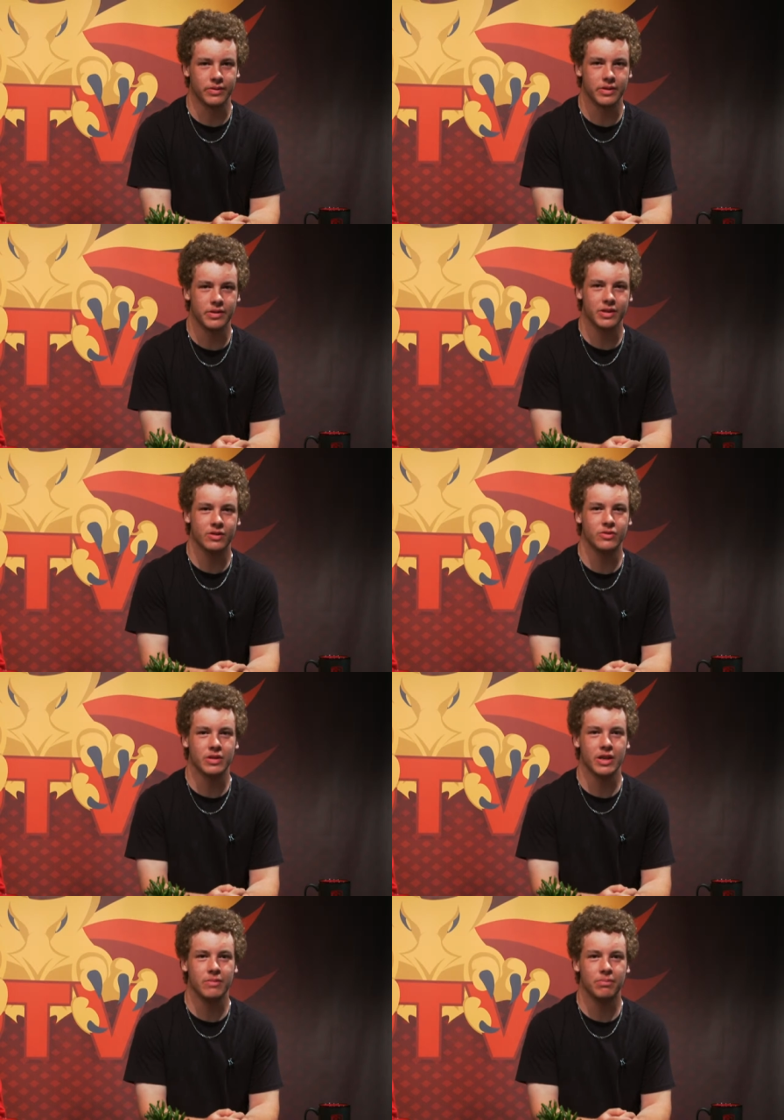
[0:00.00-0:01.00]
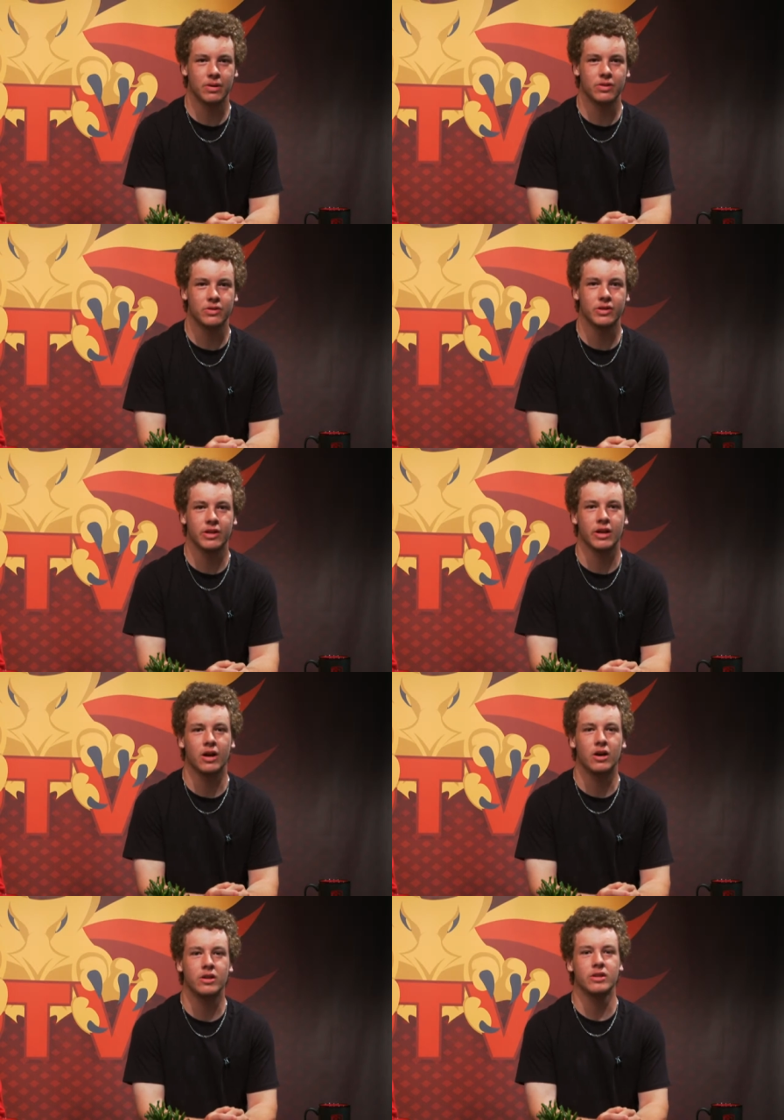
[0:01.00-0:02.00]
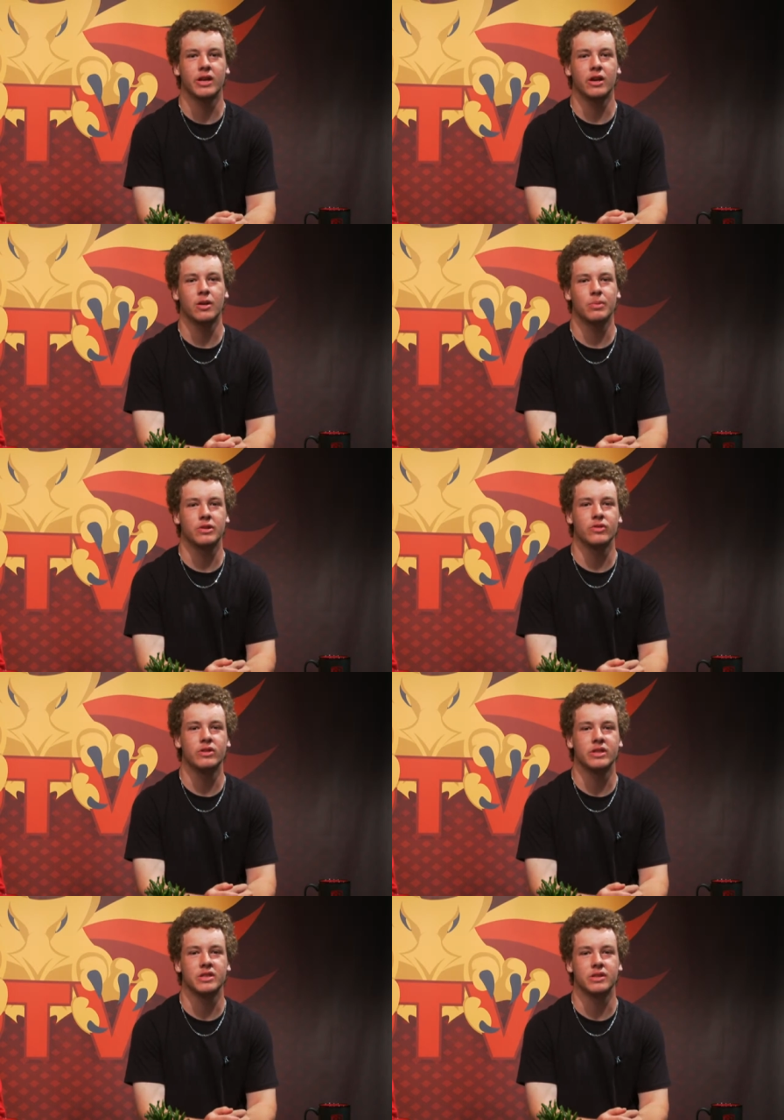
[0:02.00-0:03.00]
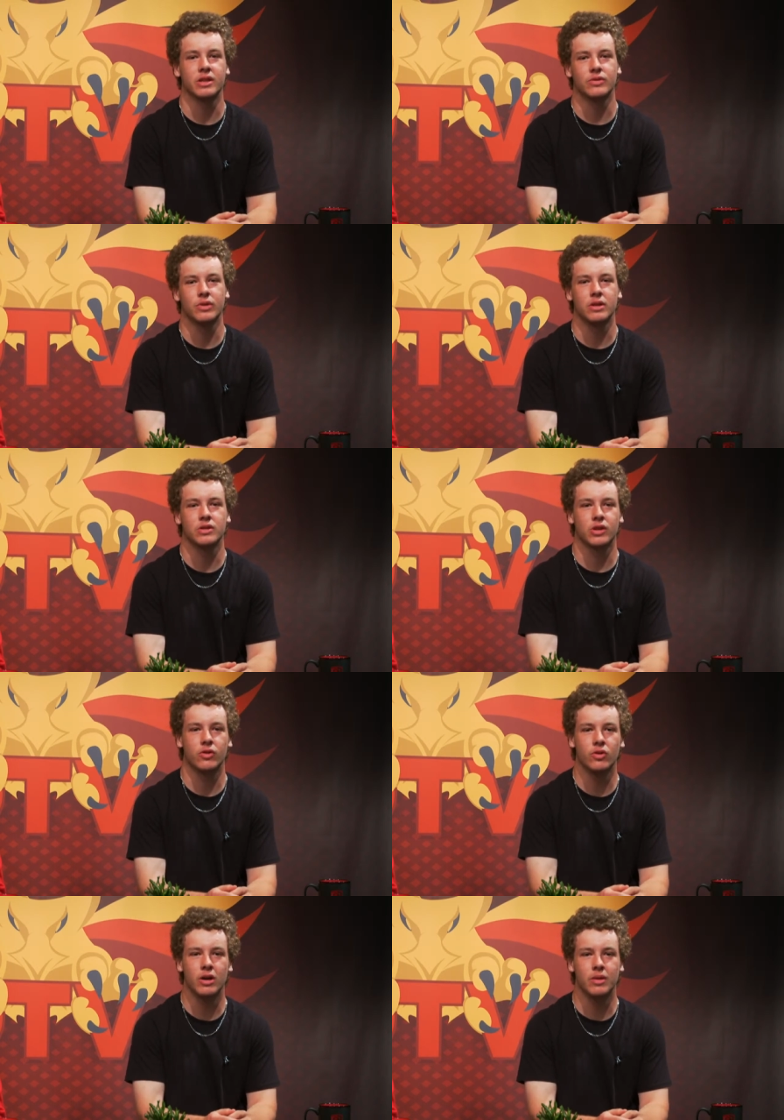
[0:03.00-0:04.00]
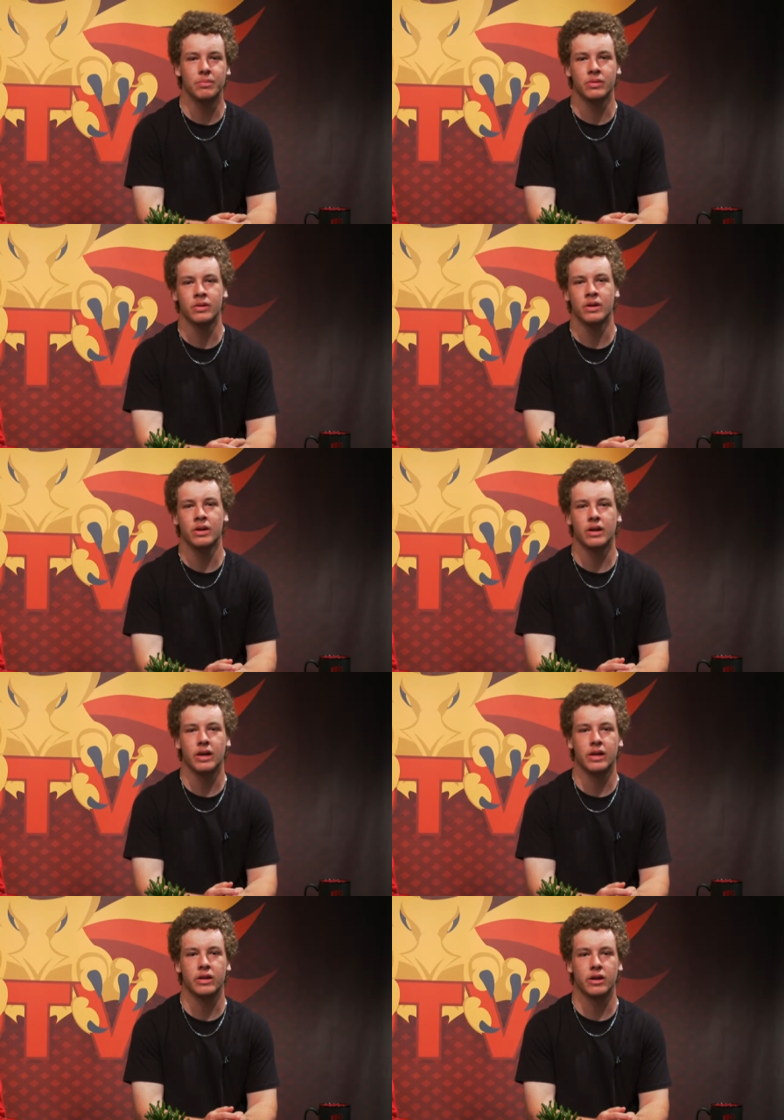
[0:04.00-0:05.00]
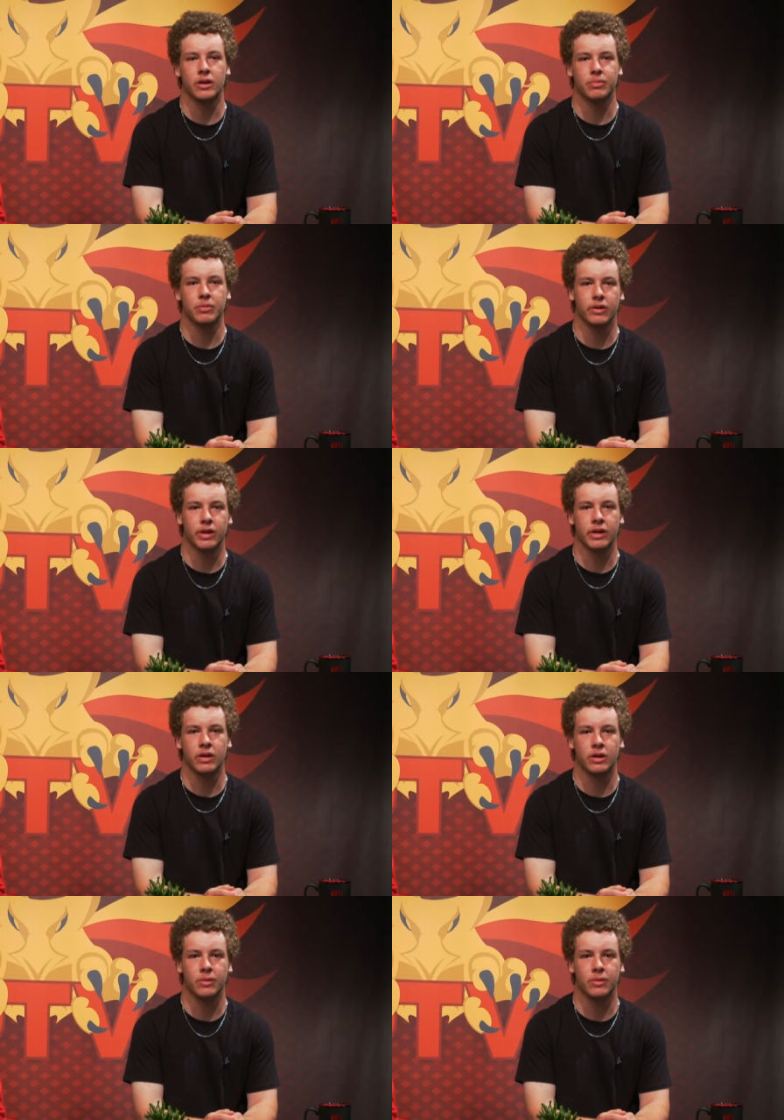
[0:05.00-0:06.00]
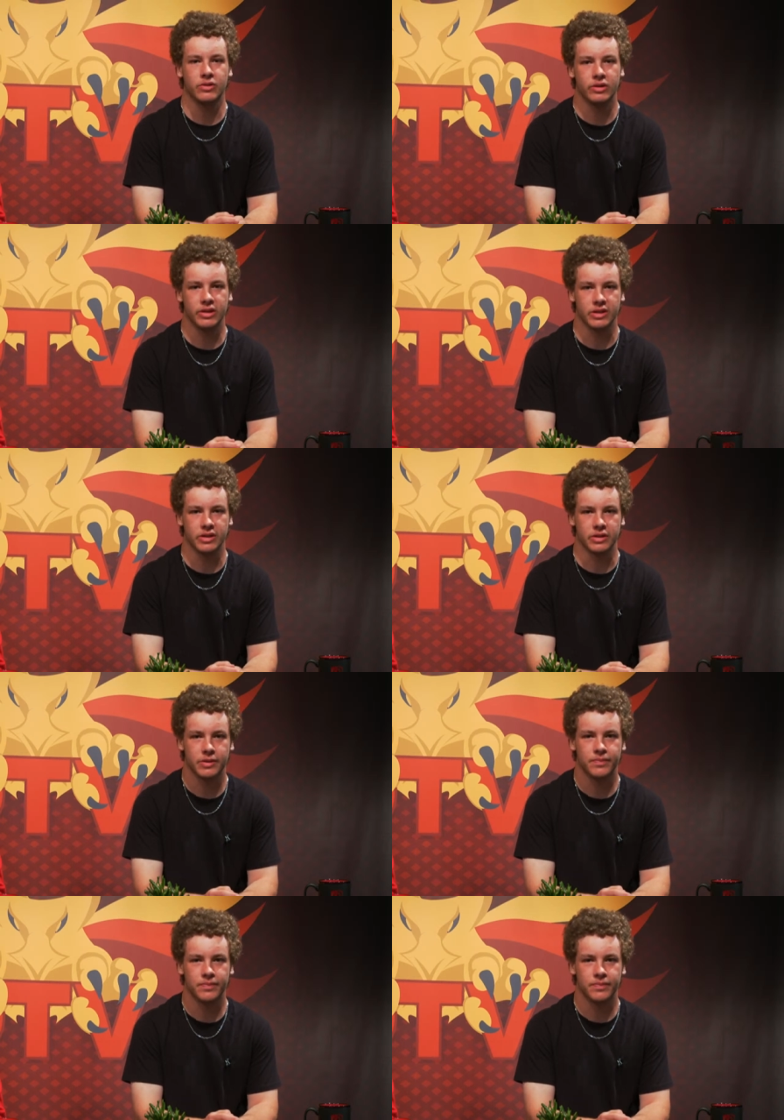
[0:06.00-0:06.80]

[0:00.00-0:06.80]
This includes in-person and online opportunities, as well as co-op and upgrade opportunities